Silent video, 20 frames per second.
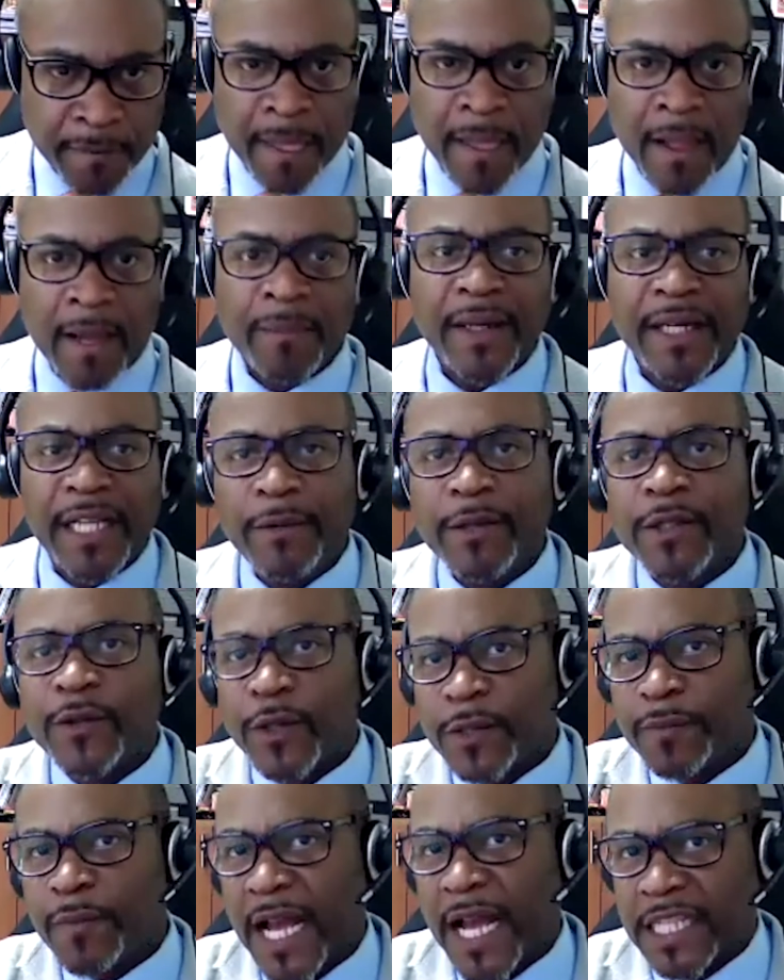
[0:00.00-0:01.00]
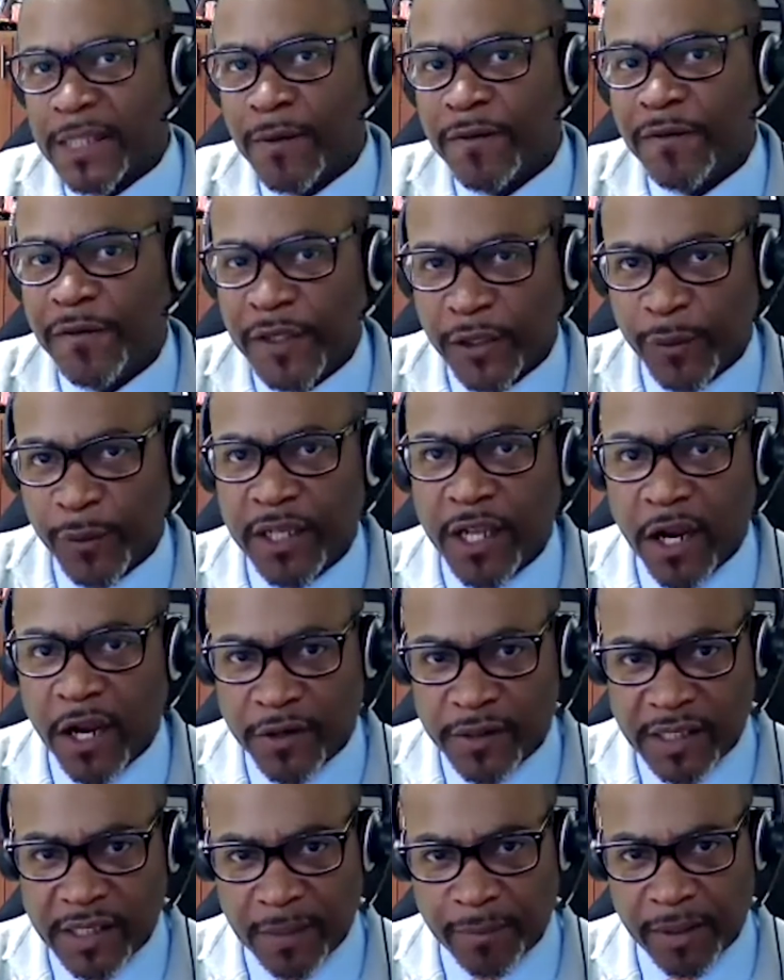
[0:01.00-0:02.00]
but he was responsible for 3 younger
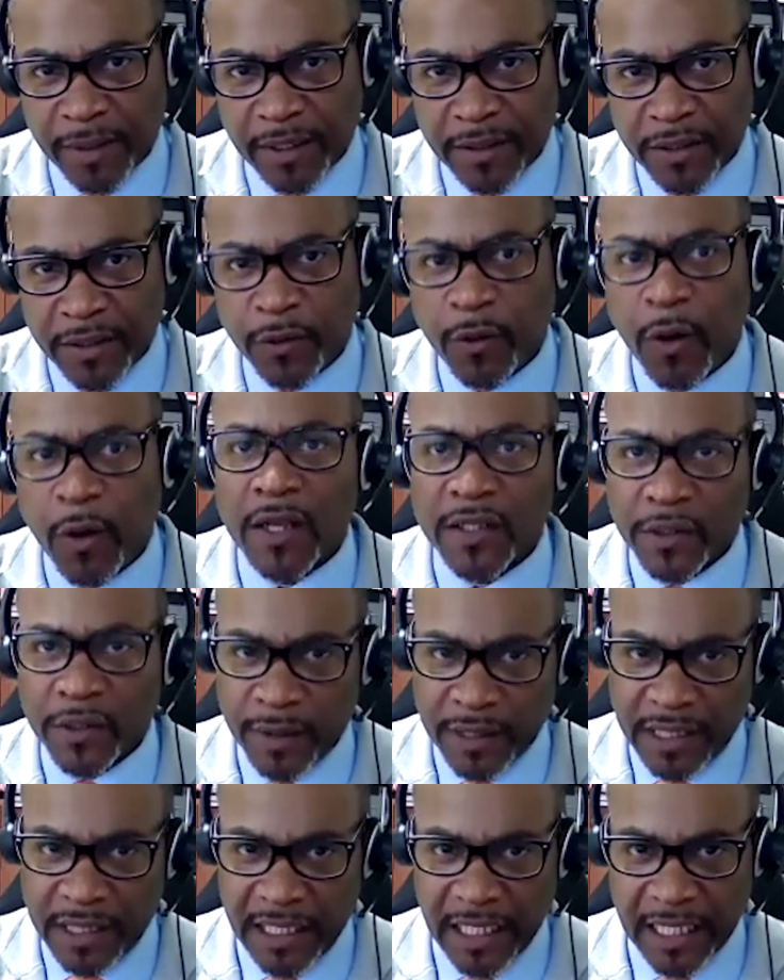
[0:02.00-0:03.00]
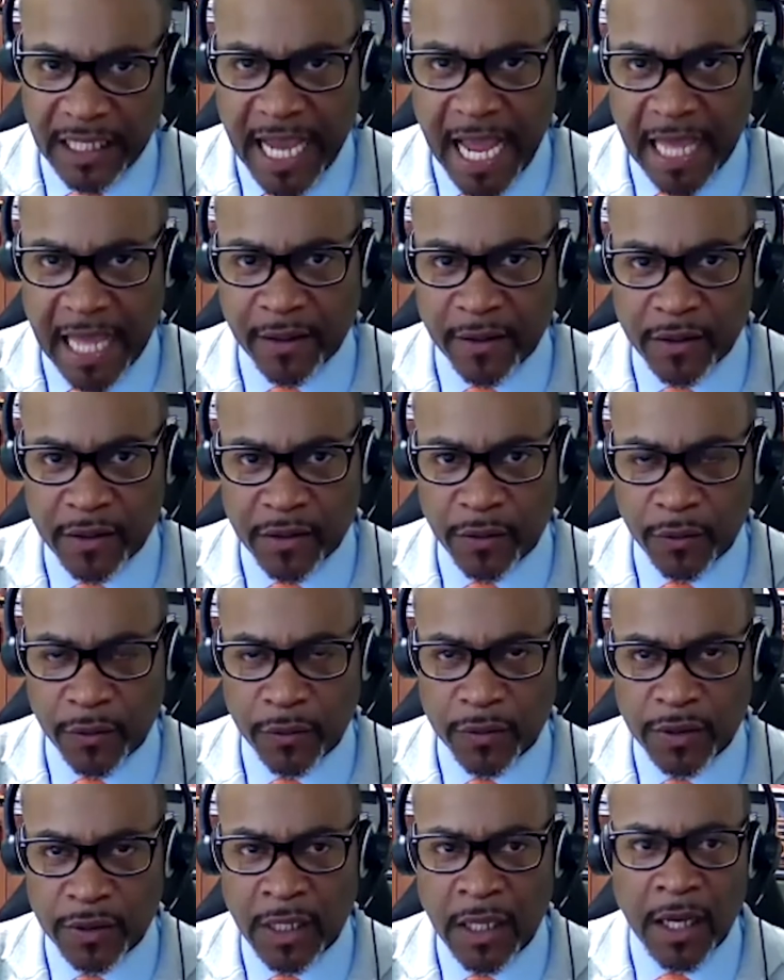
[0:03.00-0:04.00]
siblings who also attended Catholic
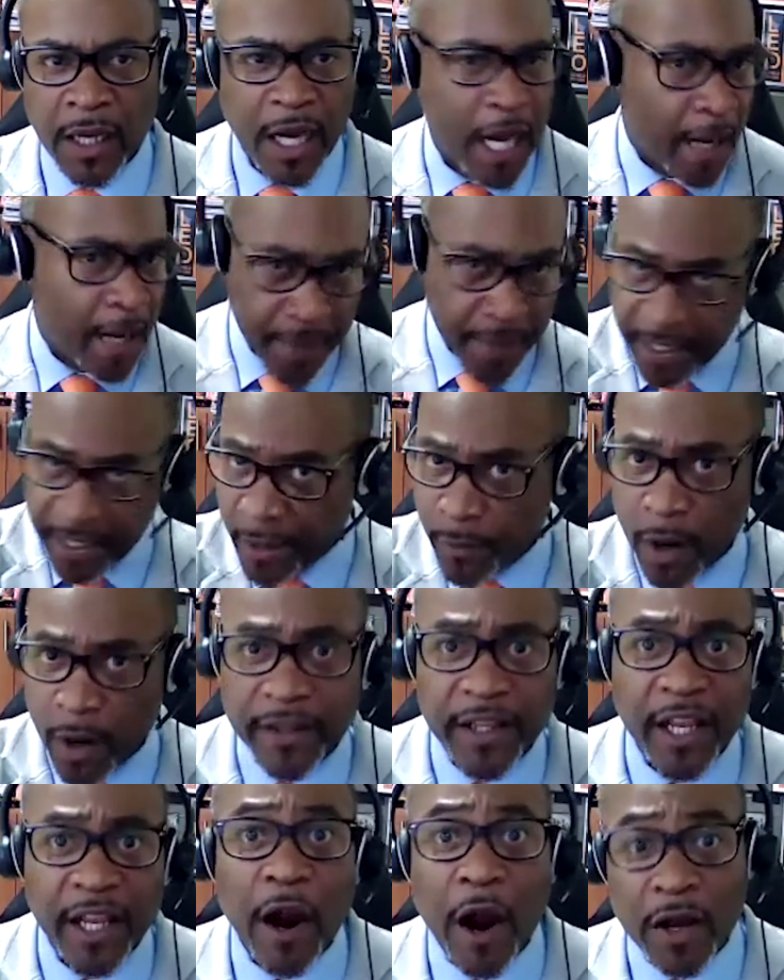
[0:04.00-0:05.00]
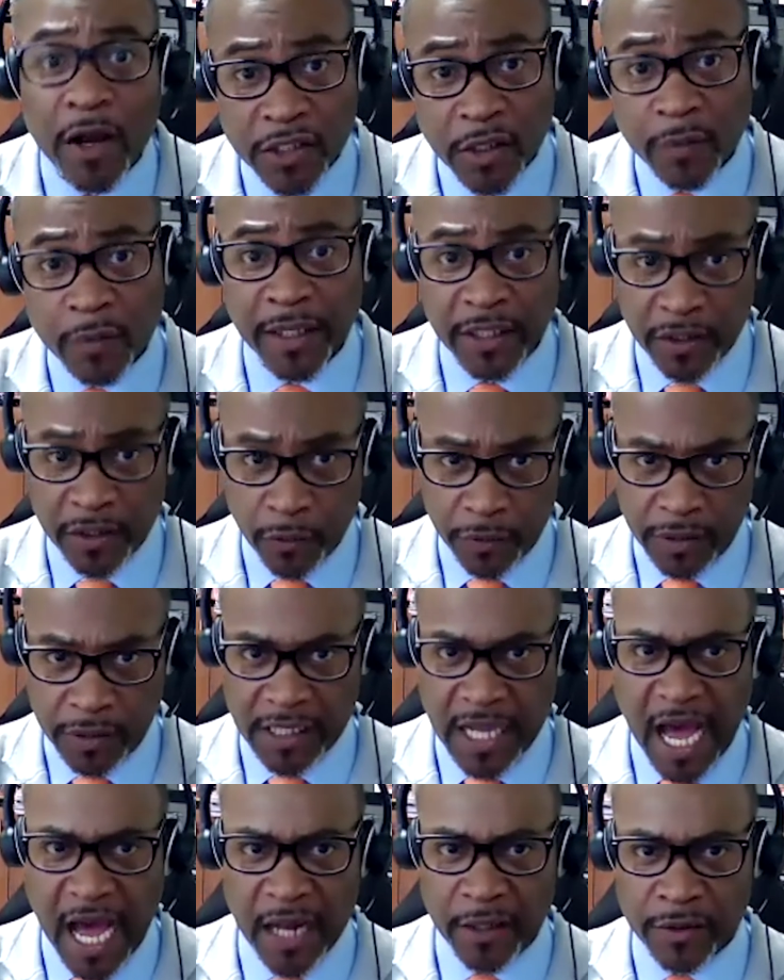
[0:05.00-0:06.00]
schools. And they're also Big Shoulder
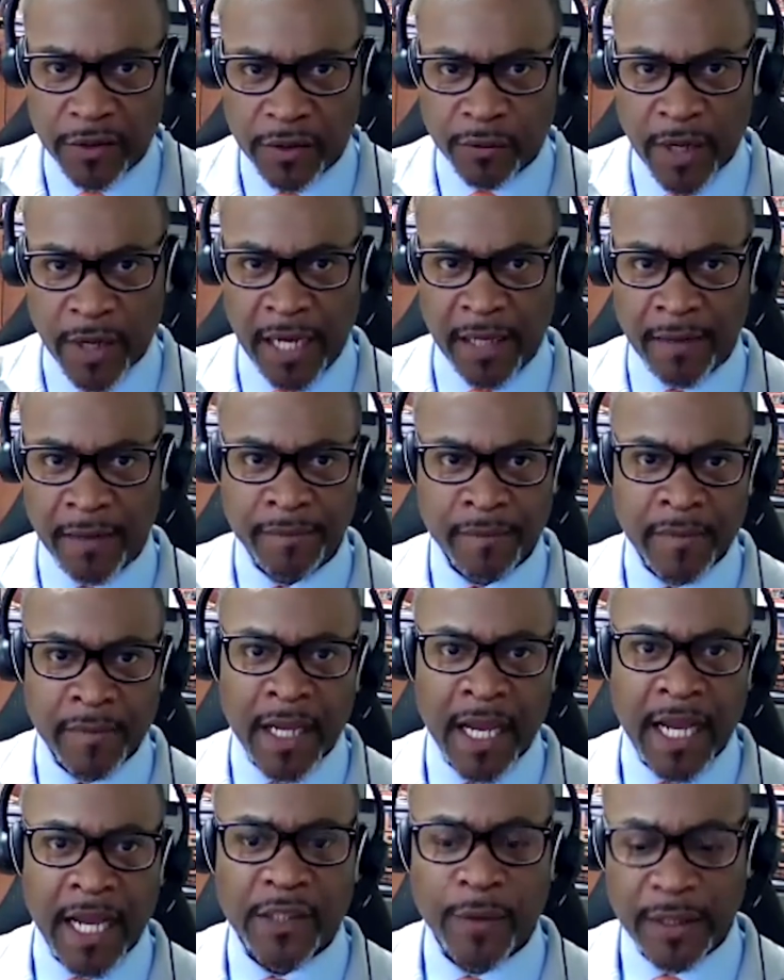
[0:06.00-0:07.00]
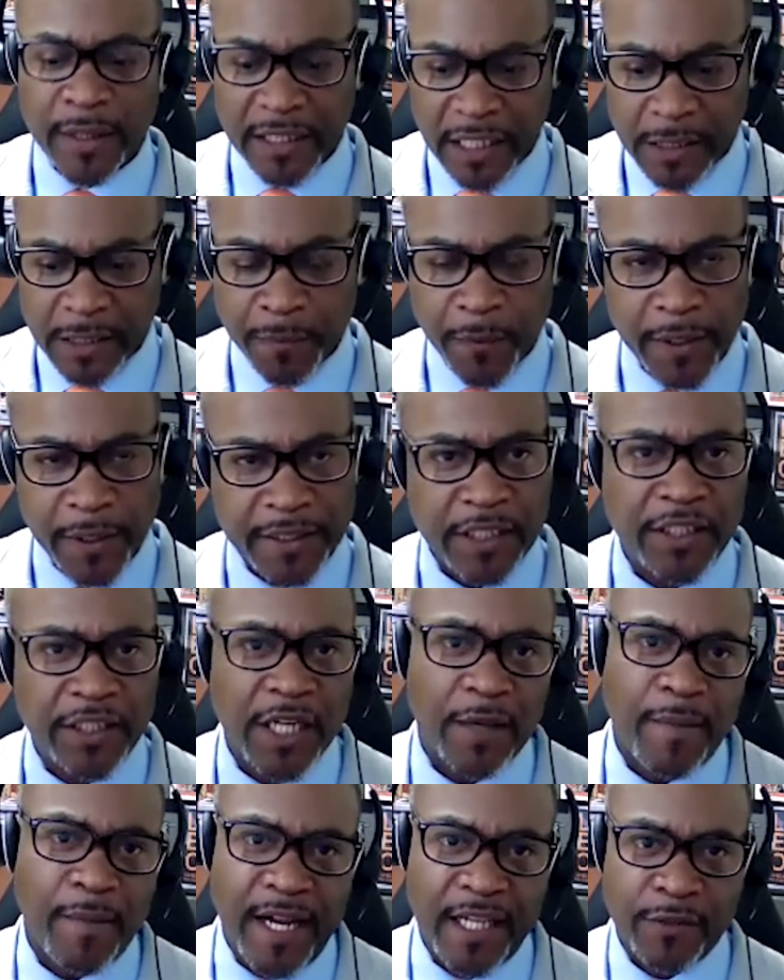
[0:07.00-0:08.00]
scholars, right? And so at this point, this
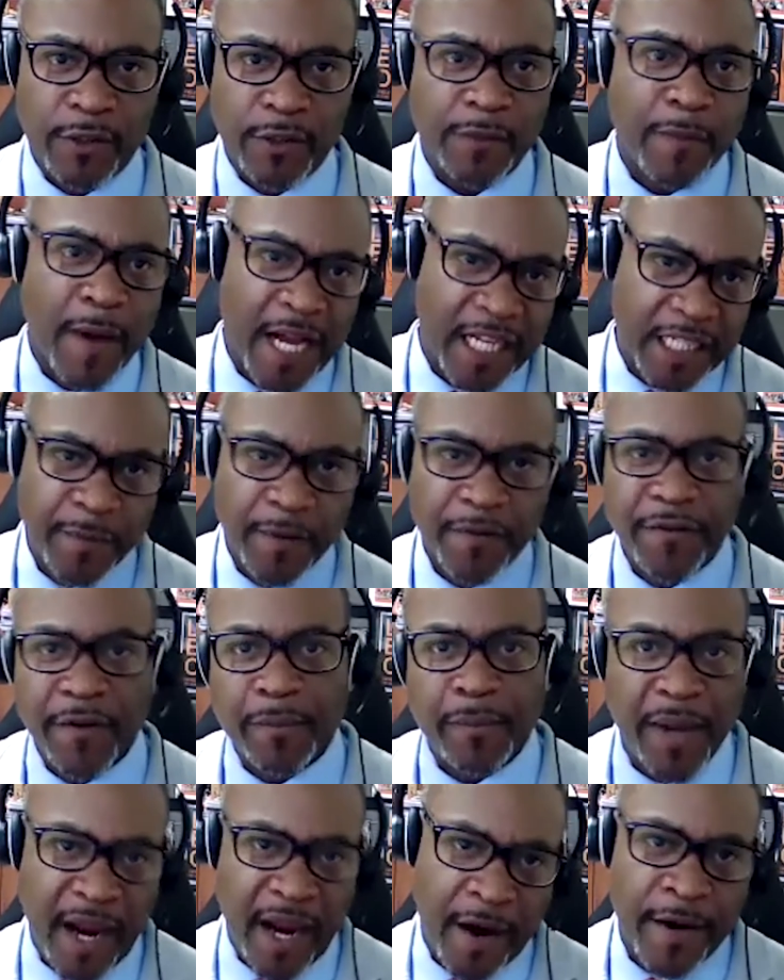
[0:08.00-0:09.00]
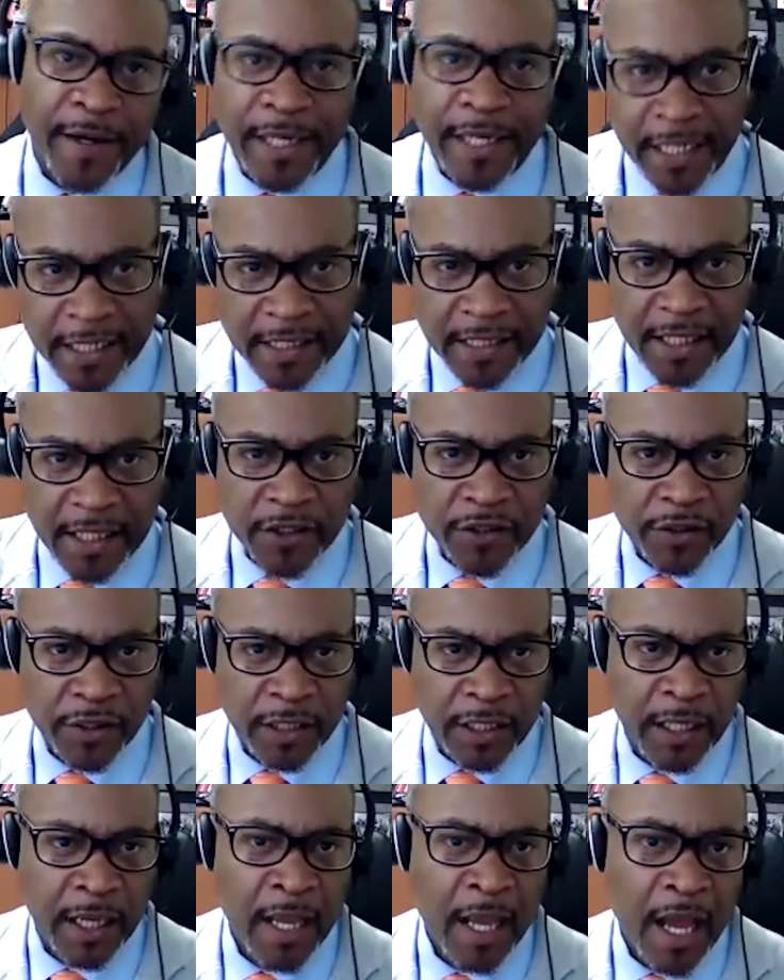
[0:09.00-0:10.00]
young man is responsible for parenting
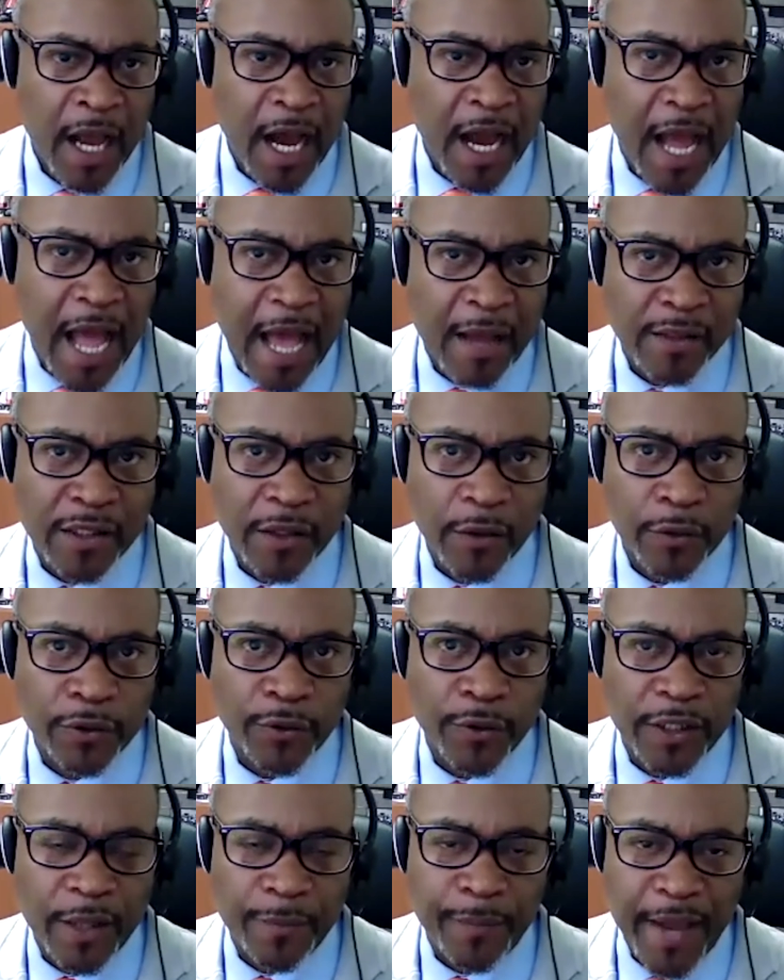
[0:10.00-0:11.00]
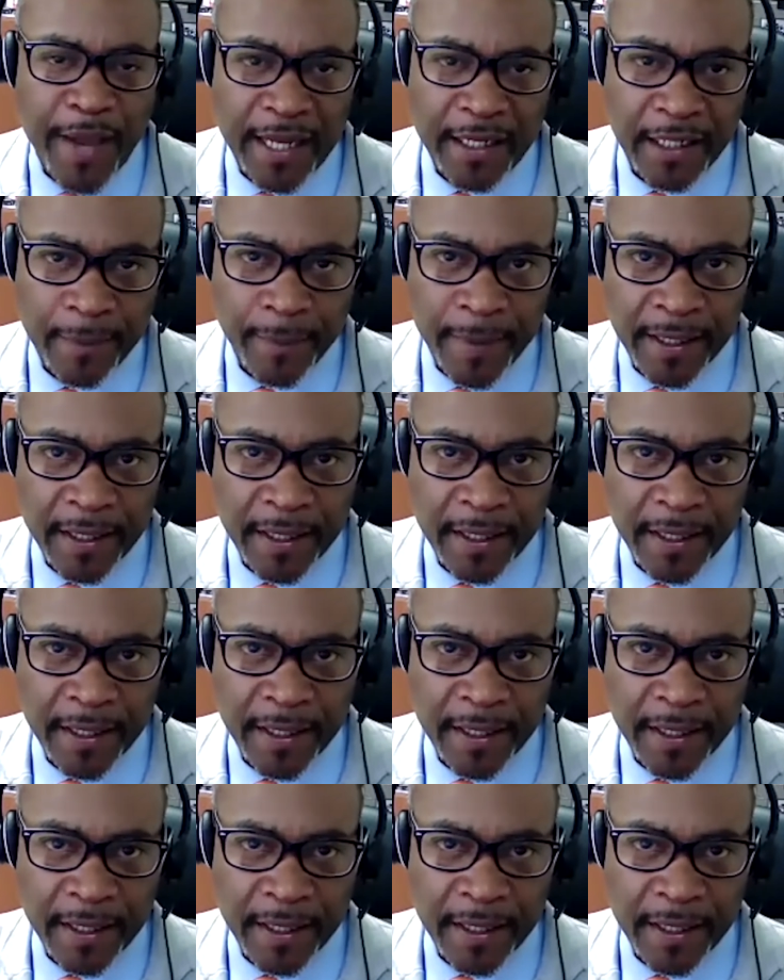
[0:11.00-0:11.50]
essentially a household during the pandemic.